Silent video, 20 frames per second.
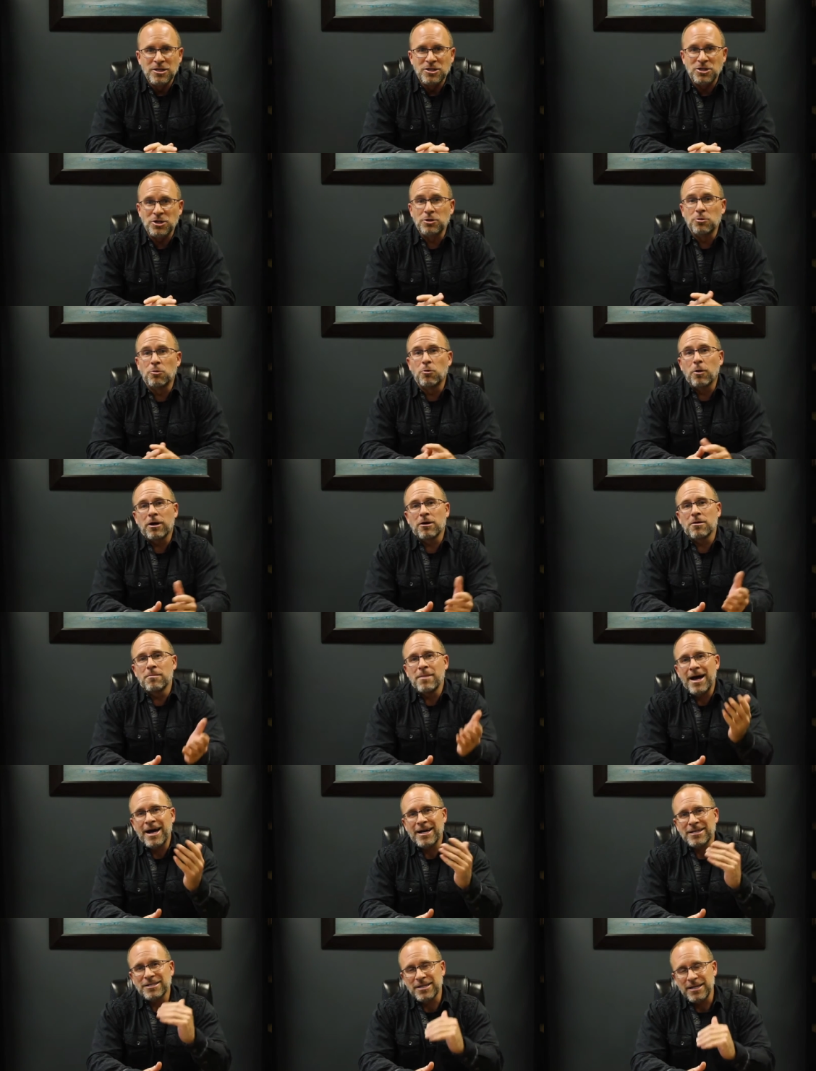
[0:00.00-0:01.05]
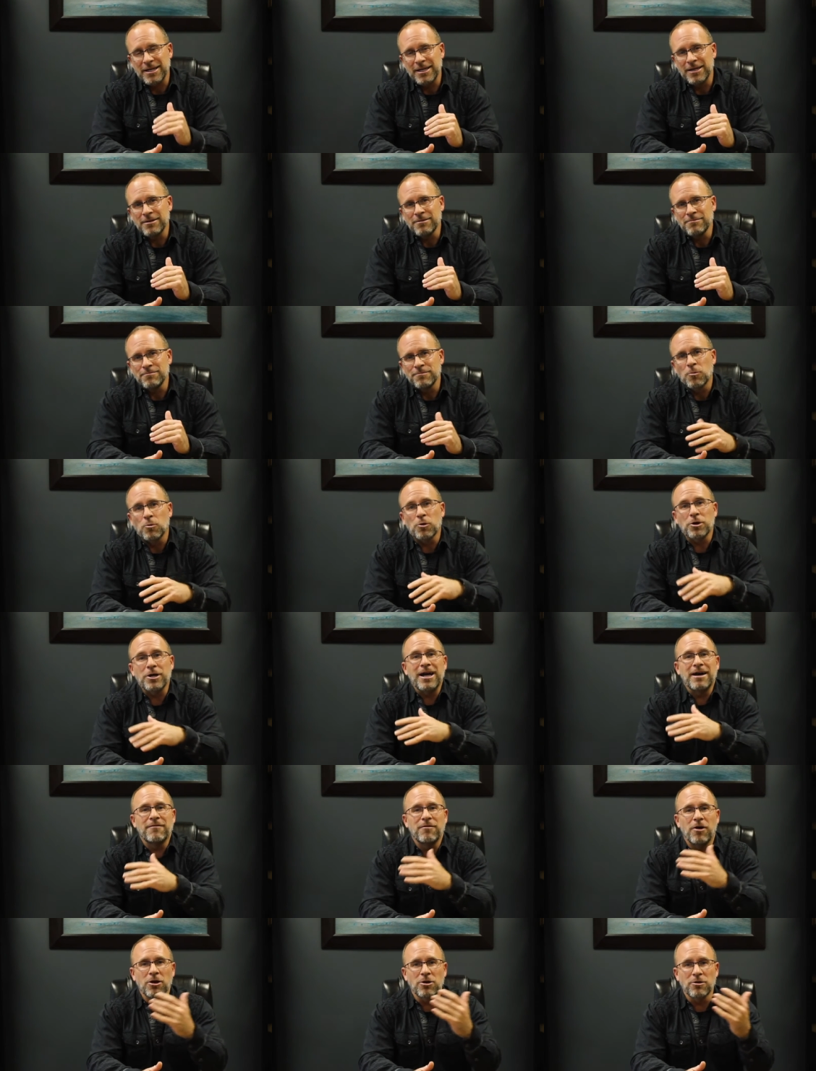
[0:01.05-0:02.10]
So you'll wear a mask in. We're going to
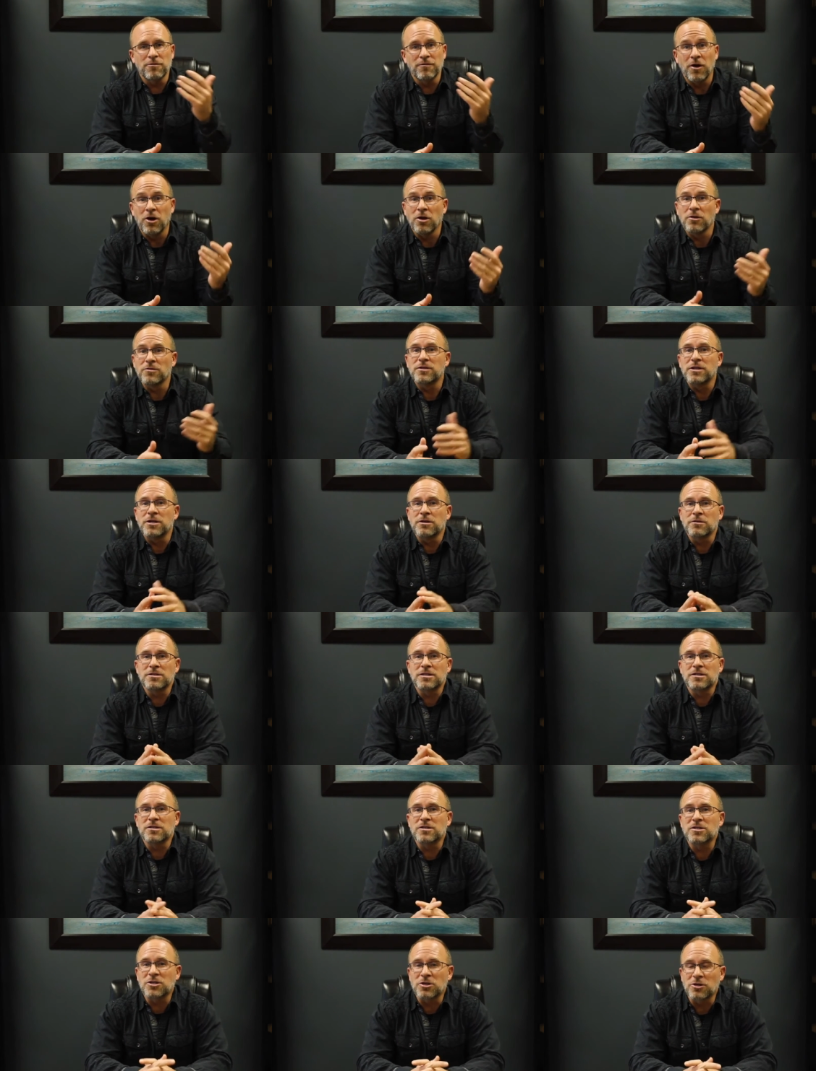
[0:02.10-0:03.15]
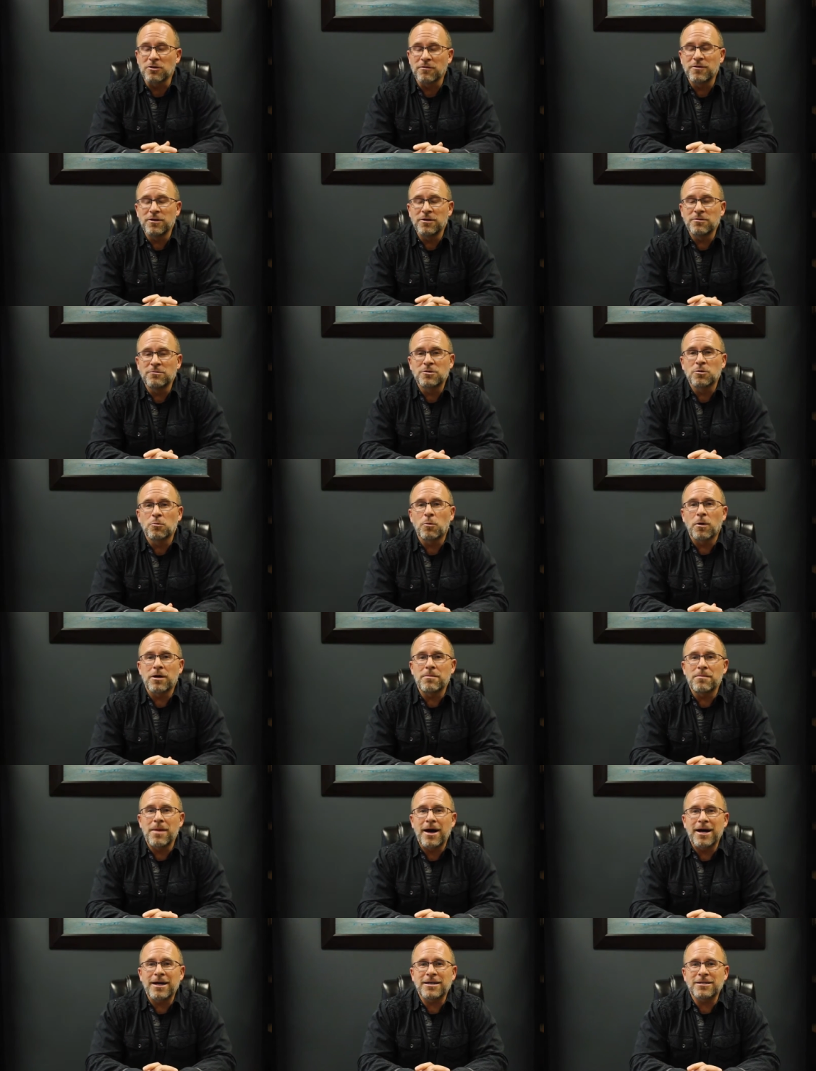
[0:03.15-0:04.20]
have all our volunteers that serve you to wear
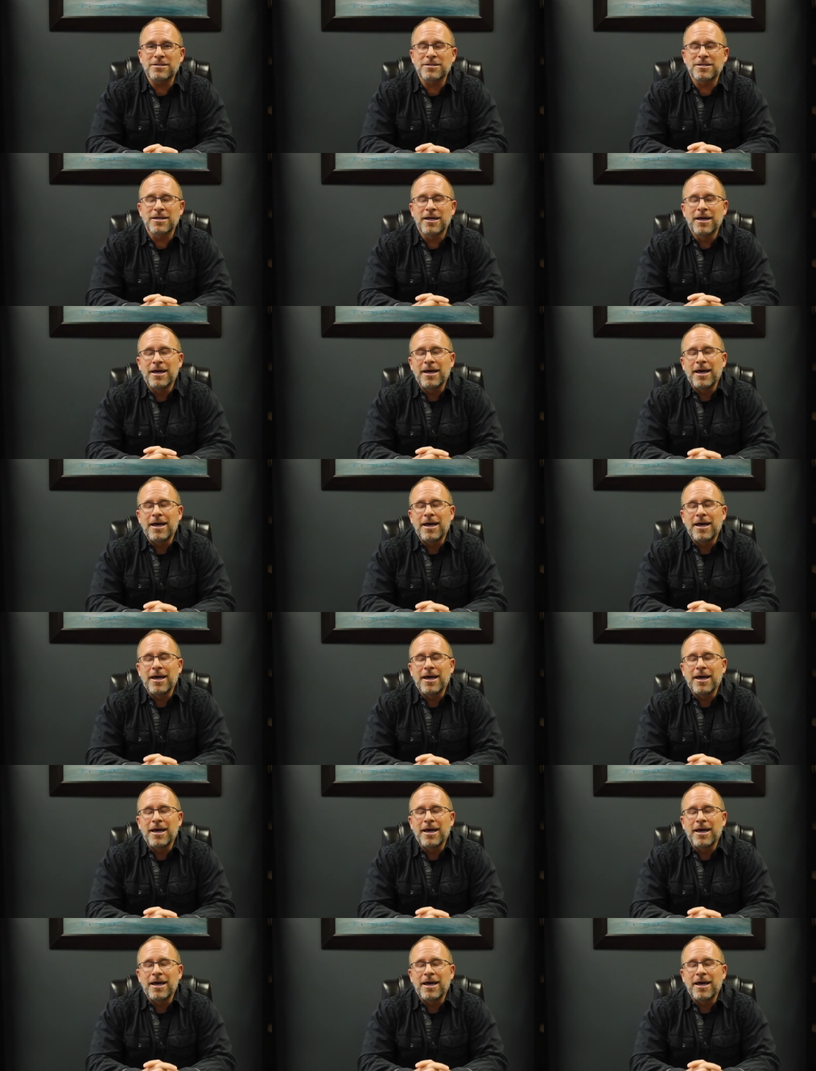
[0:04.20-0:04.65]
masks.